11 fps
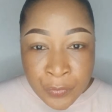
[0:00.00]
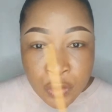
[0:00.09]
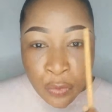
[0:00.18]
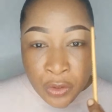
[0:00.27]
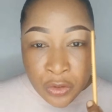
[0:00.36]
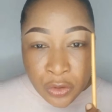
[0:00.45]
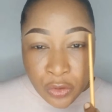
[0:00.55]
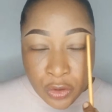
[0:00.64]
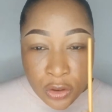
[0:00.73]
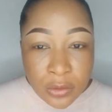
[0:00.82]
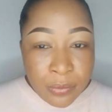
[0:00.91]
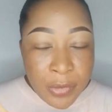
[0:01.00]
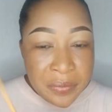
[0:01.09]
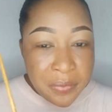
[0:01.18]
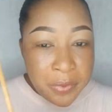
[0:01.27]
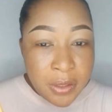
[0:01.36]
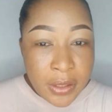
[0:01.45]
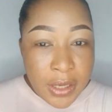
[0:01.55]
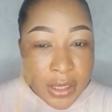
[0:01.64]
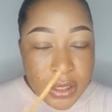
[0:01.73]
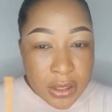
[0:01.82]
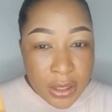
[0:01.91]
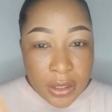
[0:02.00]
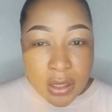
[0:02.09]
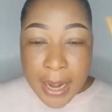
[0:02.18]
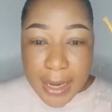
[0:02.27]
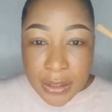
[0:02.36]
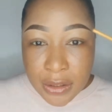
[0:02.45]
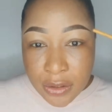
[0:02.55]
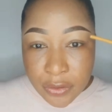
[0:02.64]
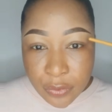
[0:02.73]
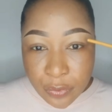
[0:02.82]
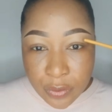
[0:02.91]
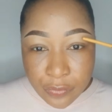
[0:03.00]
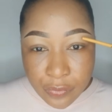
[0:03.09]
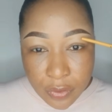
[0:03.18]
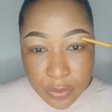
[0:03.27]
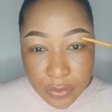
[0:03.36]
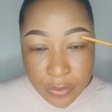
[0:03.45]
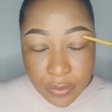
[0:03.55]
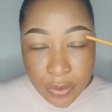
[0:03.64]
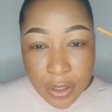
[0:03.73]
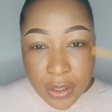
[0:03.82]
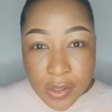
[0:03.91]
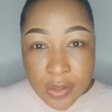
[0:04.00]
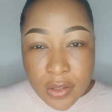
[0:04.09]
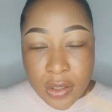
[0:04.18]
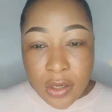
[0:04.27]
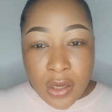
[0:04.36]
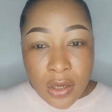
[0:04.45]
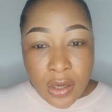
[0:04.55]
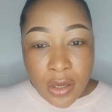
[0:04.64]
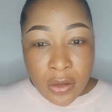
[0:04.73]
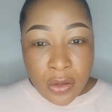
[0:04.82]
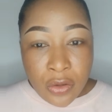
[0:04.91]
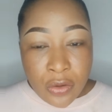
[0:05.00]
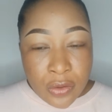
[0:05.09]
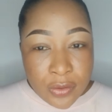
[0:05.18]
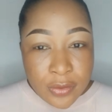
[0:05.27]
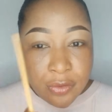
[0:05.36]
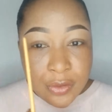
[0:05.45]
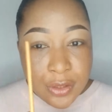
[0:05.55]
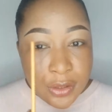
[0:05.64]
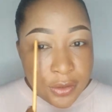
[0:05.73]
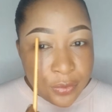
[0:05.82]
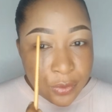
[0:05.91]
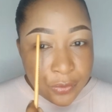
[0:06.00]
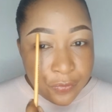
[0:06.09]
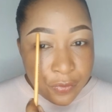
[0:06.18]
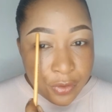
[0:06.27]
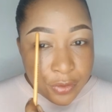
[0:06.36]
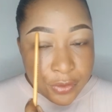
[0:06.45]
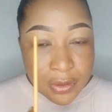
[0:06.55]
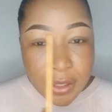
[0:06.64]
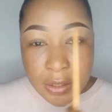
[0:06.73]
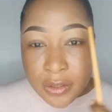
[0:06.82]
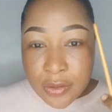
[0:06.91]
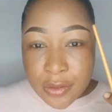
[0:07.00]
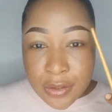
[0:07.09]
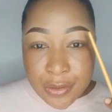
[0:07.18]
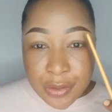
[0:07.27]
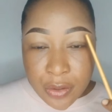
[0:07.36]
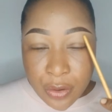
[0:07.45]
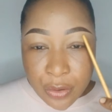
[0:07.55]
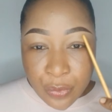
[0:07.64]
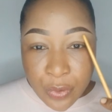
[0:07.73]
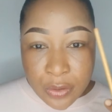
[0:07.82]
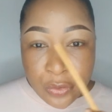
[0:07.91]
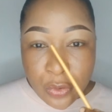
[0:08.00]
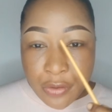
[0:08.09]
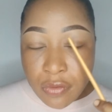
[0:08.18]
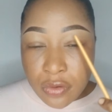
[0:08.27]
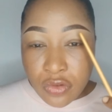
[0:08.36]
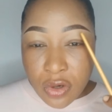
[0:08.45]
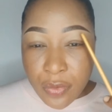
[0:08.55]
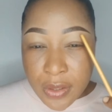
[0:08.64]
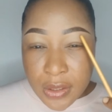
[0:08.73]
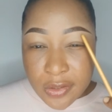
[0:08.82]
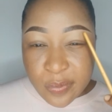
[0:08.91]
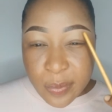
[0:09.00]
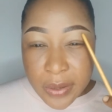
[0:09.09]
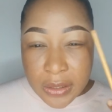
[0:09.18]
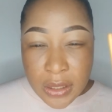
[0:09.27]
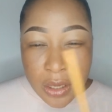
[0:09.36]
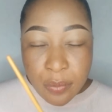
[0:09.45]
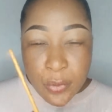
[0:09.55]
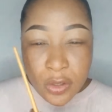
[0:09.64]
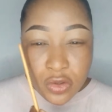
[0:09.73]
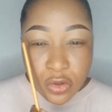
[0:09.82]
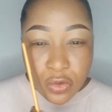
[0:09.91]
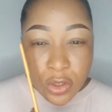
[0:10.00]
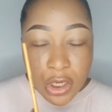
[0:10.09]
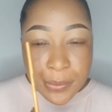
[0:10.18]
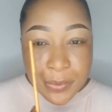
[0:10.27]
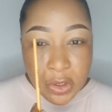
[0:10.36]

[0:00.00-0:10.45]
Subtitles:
When you're done, maybe let's say I did this one first. Okay, let's say yours, you did this one first, and this is the second one. So if you're drawing this part, make sure you keep